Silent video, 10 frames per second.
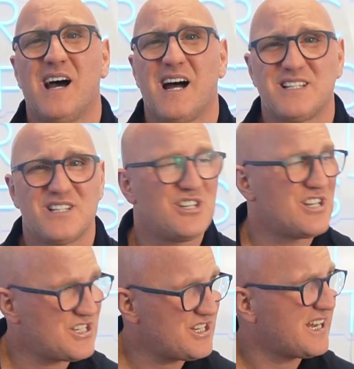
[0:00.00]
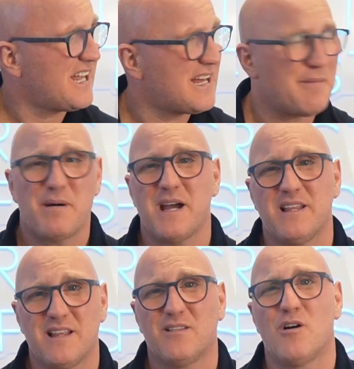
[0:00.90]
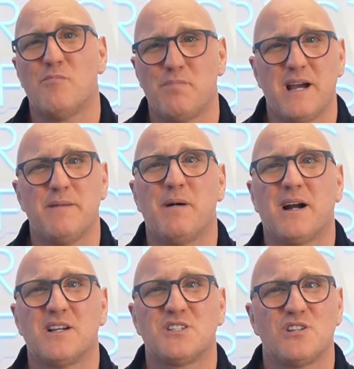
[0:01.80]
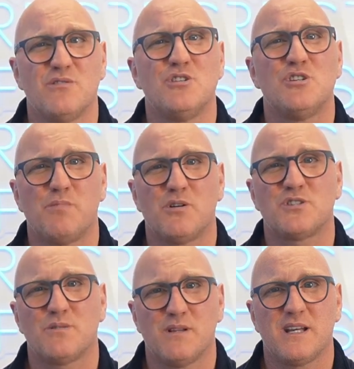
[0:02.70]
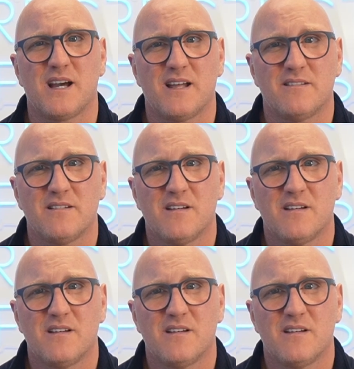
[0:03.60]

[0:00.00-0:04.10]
I'd suggest you get that loan paid back as soon as you possibly can.